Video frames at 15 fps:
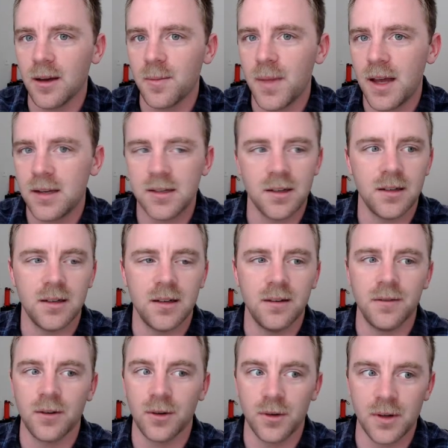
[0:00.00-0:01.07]
imaginative
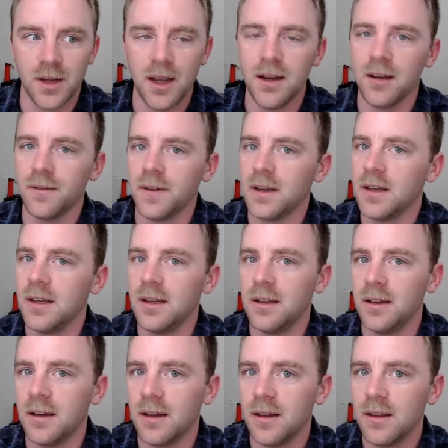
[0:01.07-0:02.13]
and creative and
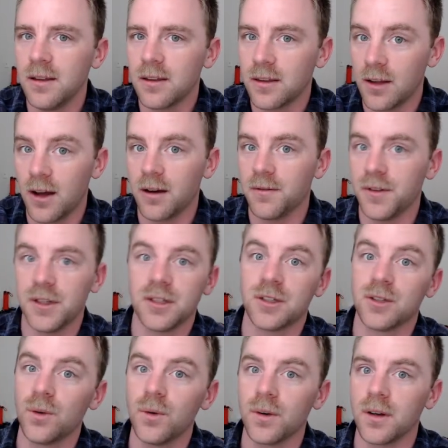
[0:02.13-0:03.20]
he thought of this
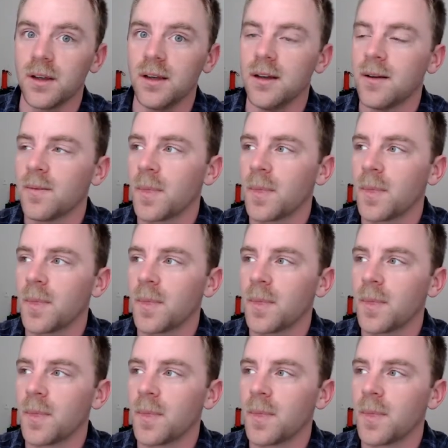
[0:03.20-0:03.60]
story,